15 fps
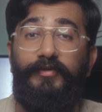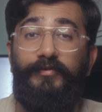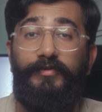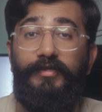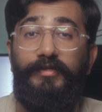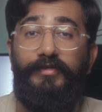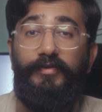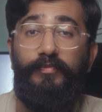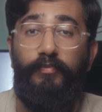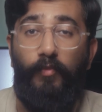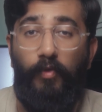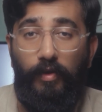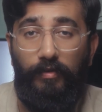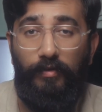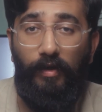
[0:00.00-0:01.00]
to see some
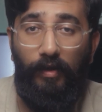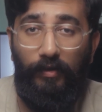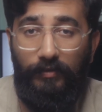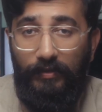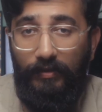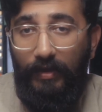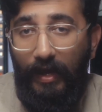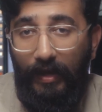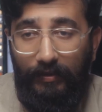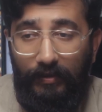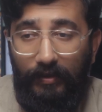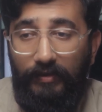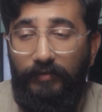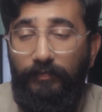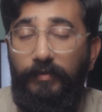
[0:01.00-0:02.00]
more content like
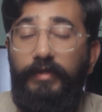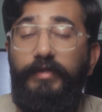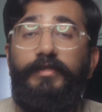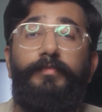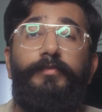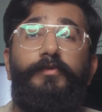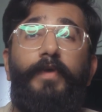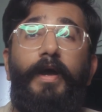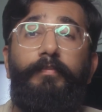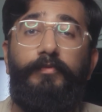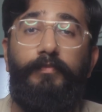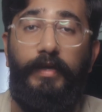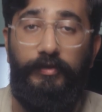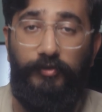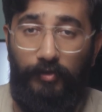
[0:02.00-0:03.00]
this, please subscribe to
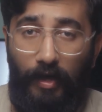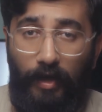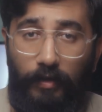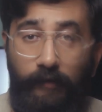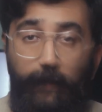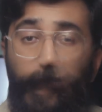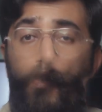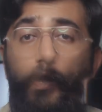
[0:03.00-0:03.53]
my channel.